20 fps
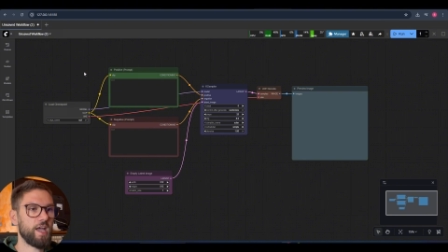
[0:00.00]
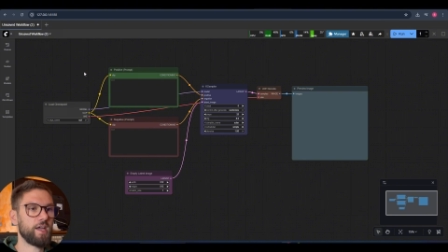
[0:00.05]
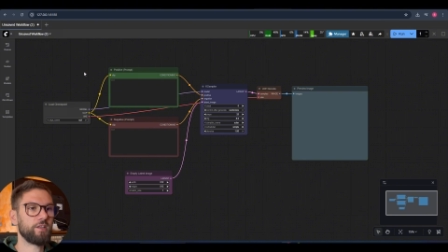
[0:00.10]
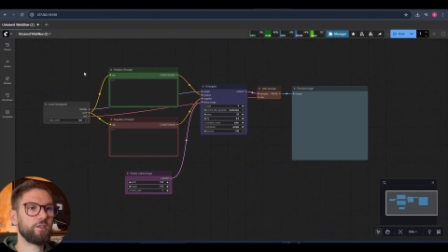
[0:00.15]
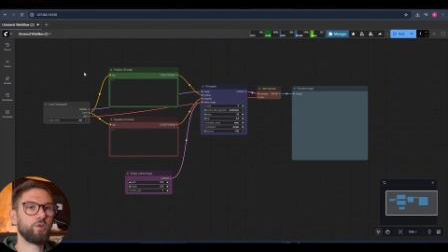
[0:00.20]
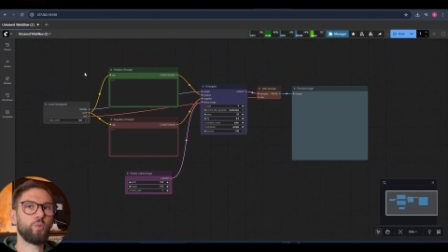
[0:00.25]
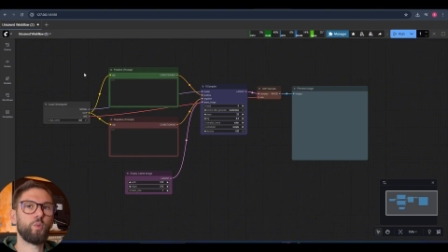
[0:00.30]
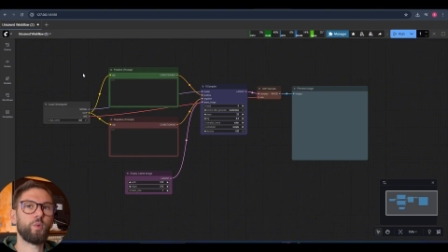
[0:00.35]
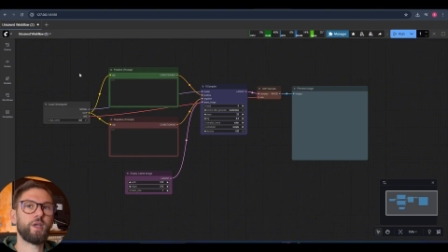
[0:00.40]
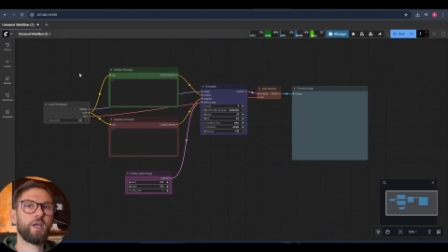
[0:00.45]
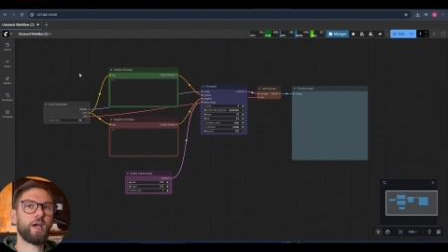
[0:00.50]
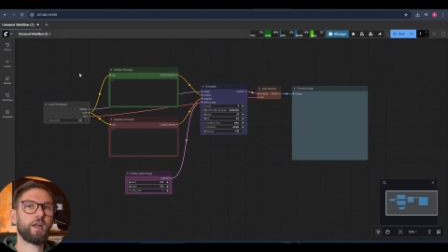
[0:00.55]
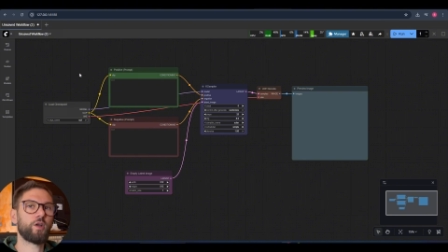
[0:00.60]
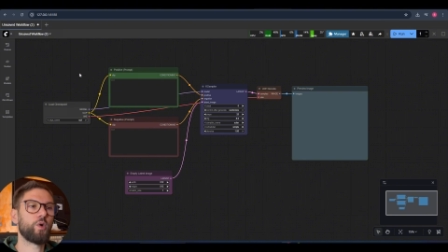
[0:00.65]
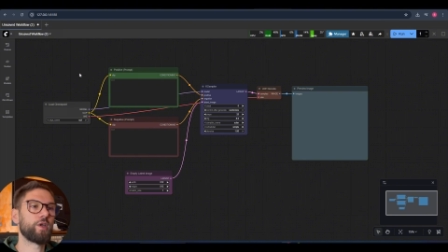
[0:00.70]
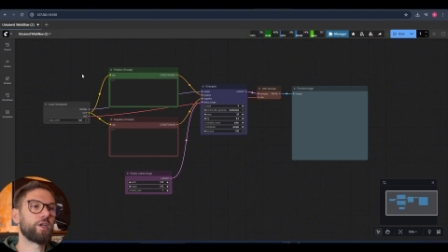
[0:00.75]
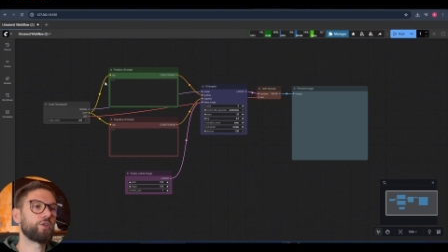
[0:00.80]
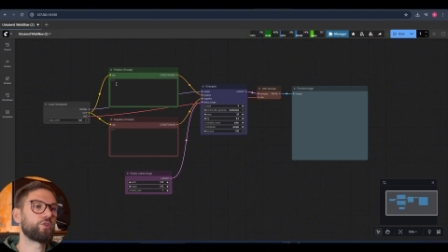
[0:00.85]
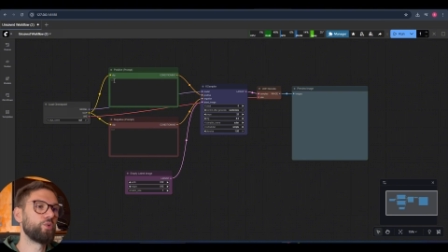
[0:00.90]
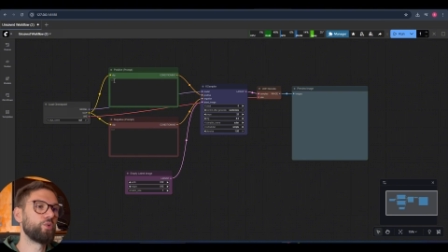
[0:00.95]
and we are
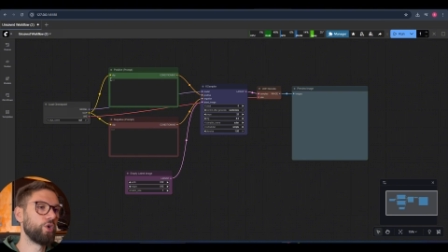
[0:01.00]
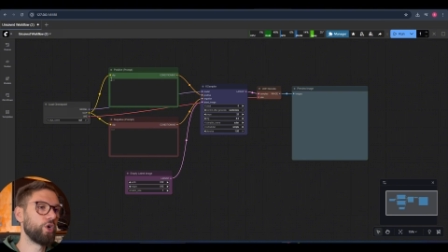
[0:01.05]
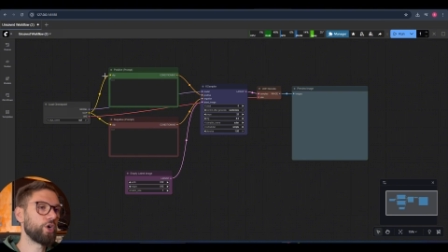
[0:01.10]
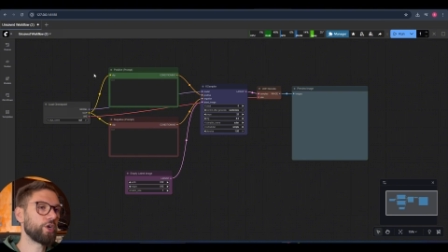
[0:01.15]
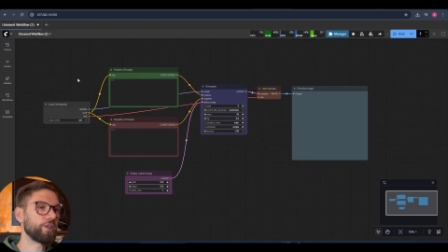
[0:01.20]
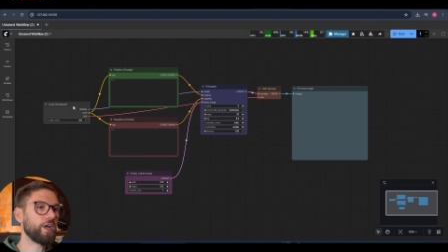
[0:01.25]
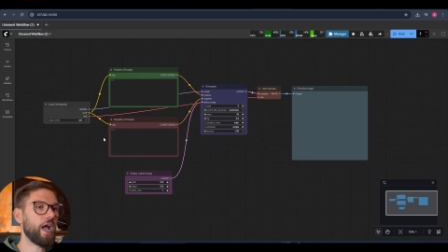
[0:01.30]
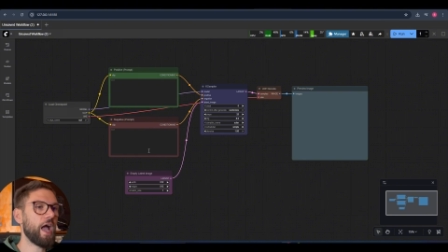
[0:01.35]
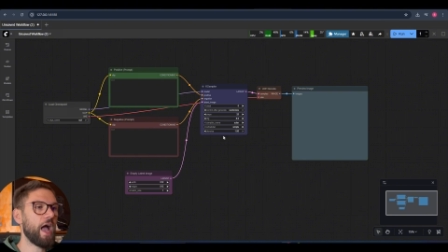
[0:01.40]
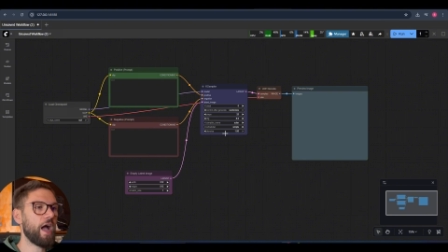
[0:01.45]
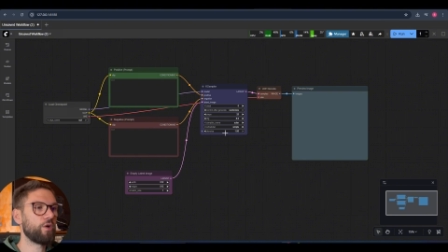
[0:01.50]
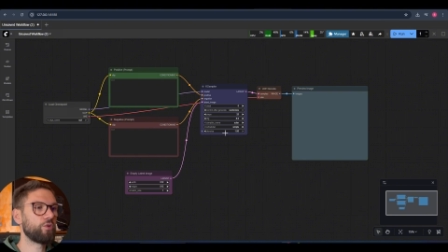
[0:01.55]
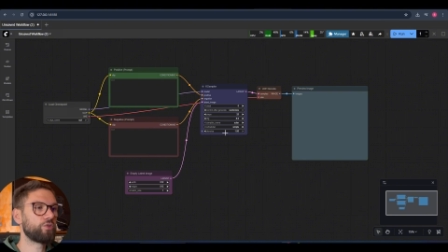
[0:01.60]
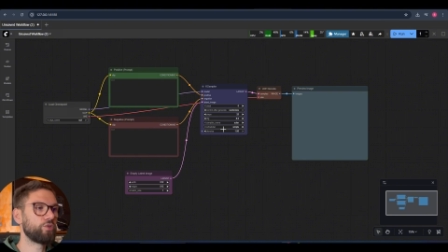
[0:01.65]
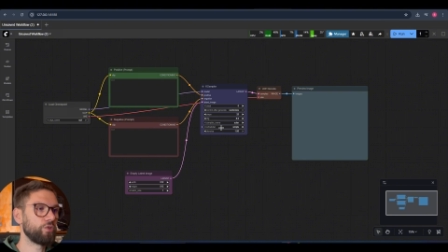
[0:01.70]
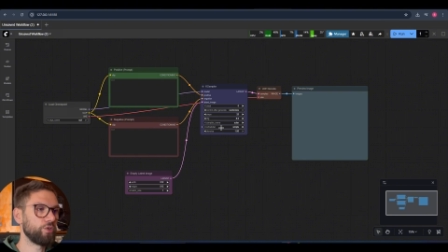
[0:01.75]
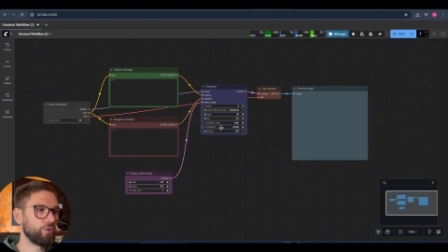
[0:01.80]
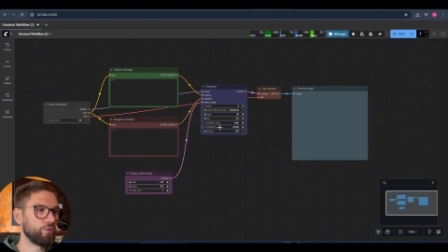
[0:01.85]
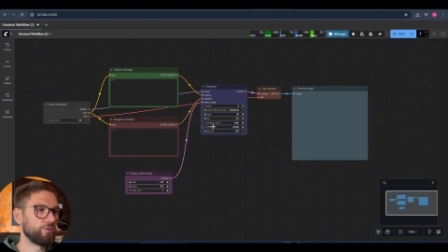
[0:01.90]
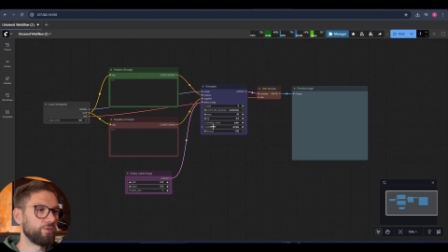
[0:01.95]
going to learn how
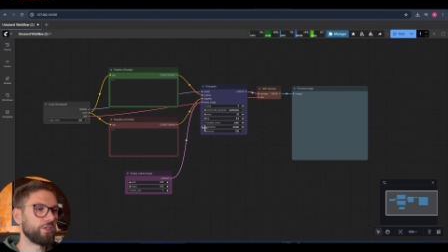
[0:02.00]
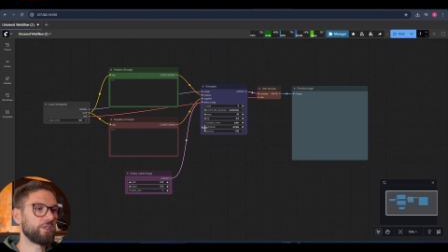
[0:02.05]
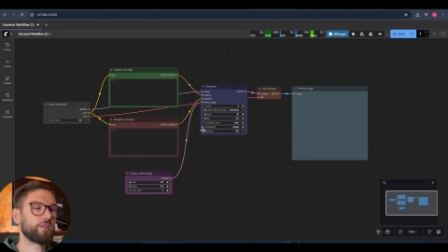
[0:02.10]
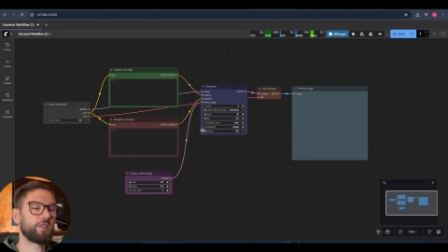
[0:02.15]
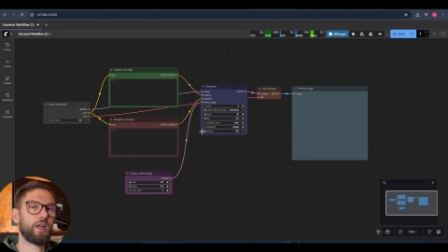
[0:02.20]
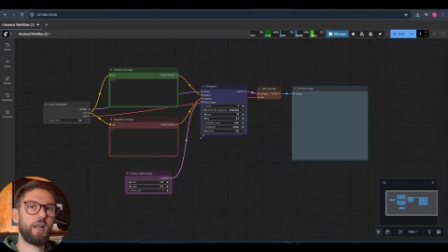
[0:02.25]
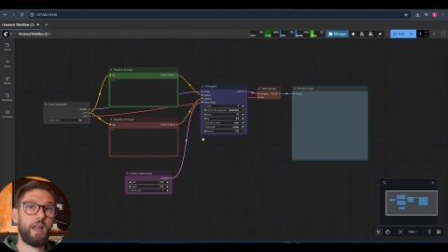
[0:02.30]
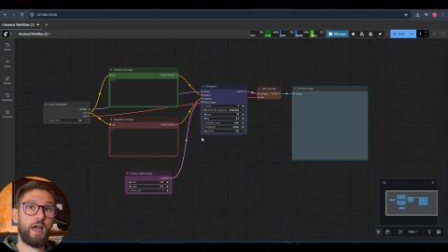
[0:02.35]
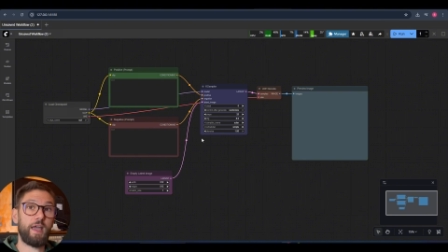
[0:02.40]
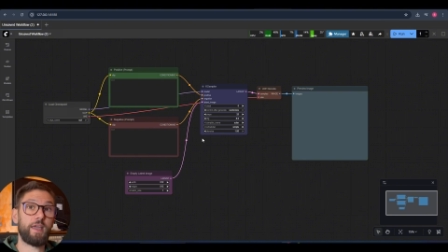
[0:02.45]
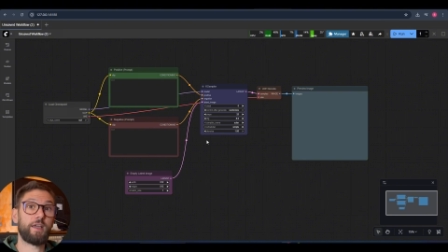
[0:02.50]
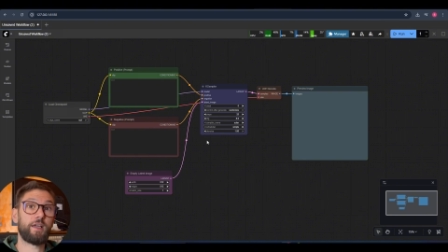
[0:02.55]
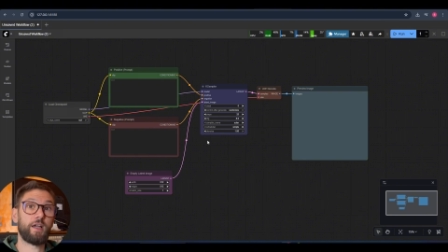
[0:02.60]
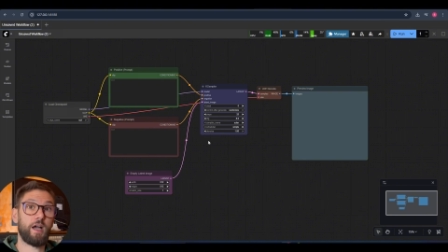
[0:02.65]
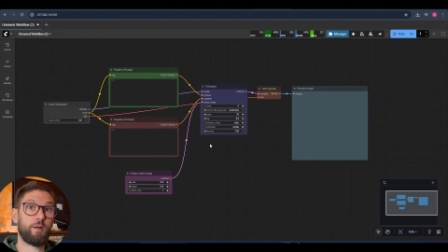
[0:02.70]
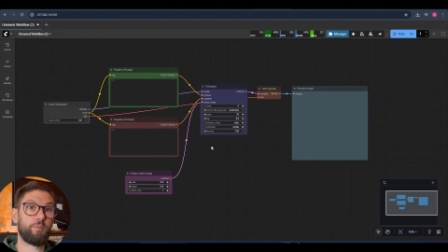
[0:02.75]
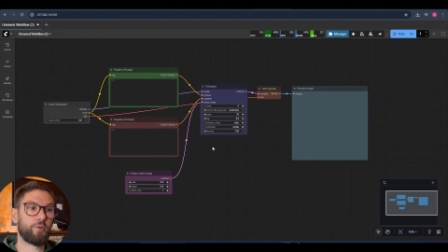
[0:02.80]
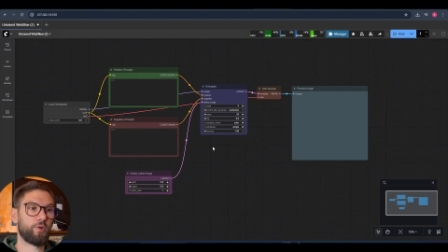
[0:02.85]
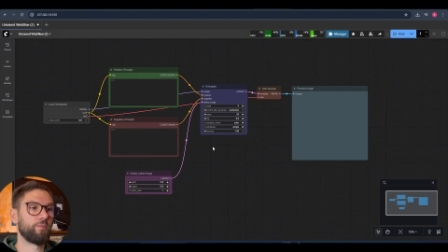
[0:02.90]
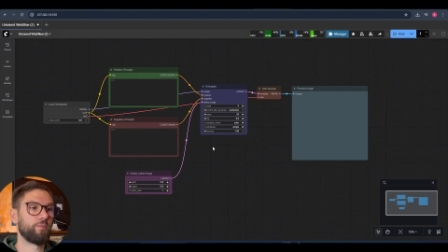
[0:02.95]
to use it like
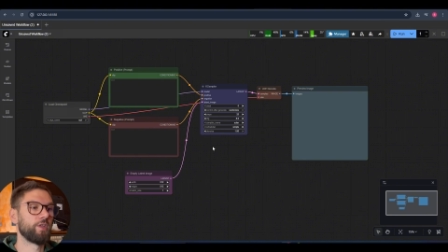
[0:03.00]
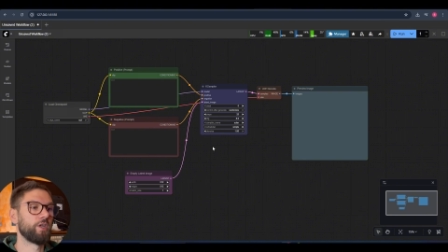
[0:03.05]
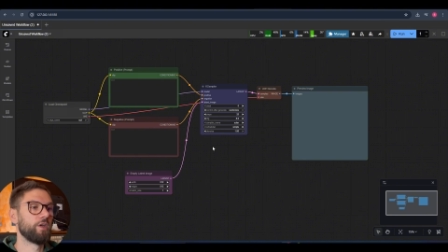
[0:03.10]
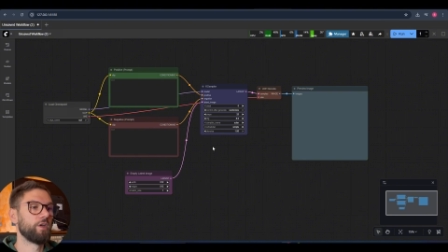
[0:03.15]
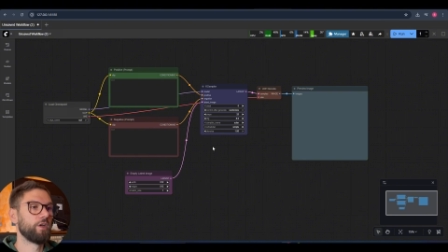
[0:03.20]
a pro.